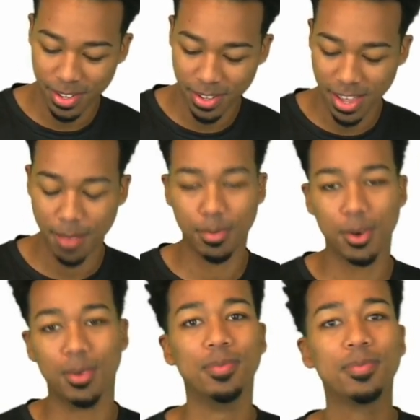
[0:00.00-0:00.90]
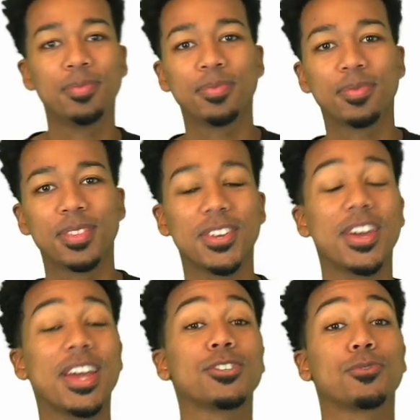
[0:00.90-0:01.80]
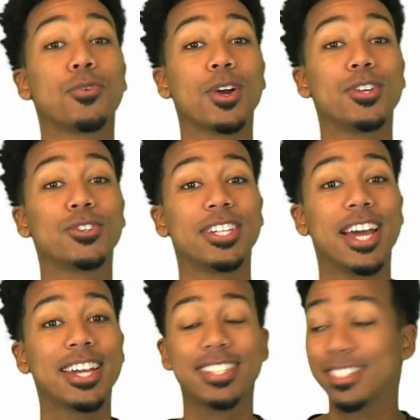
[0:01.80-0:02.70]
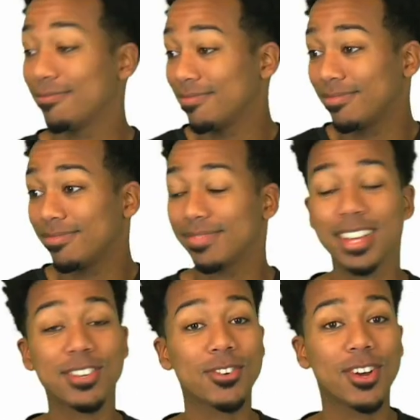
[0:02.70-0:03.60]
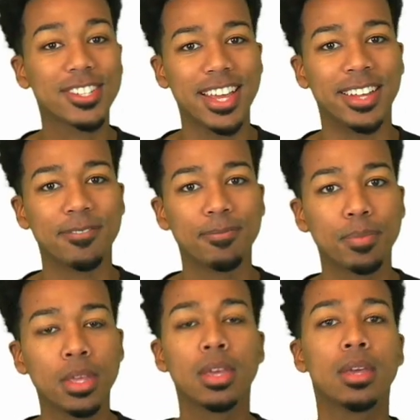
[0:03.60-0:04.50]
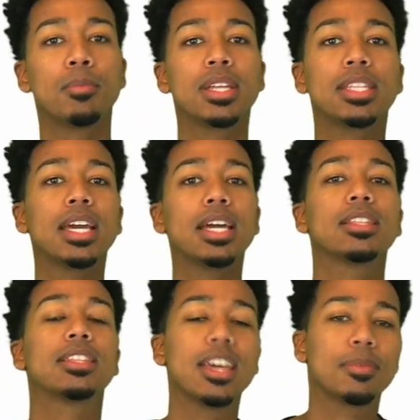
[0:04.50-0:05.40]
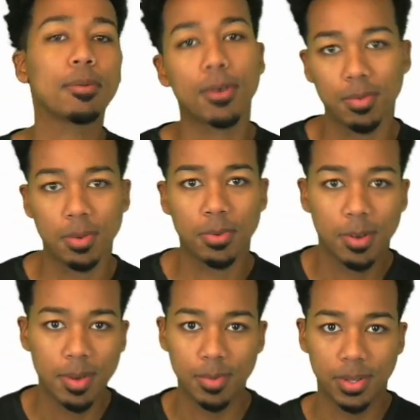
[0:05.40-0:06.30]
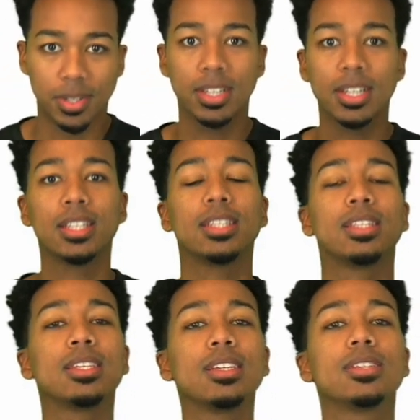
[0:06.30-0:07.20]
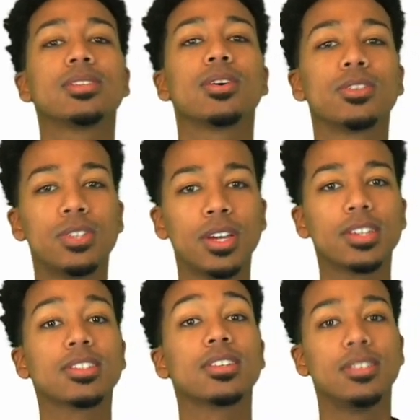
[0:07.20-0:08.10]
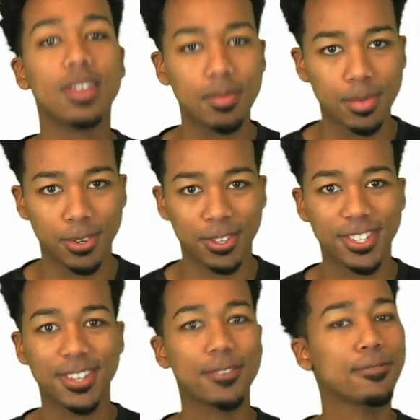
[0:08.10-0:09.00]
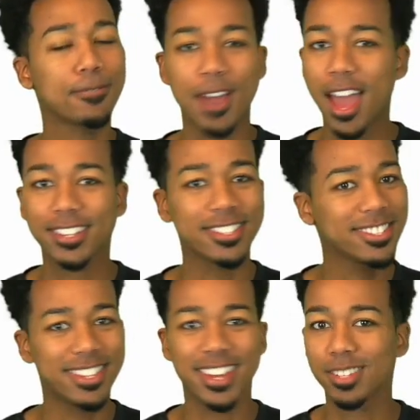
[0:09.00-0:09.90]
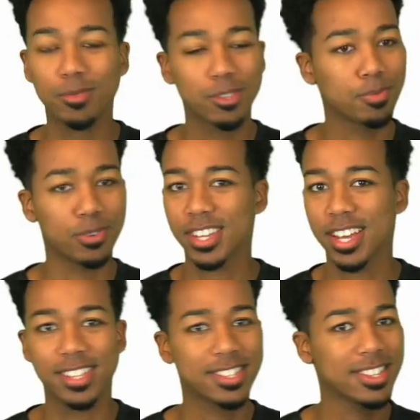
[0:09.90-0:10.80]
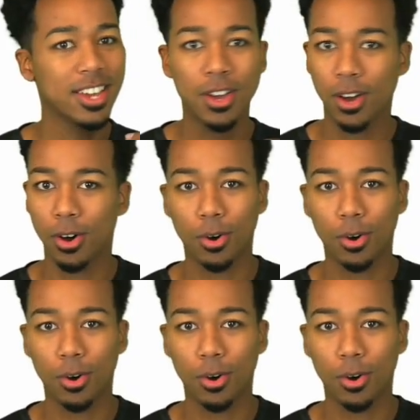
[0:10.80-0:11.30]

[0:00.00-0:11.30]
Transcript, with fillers: And boom. Your answer is 490. And you're all set. But at the end of the day, my party people, remember, these are just numbers. Fractions, decimals, percents, whole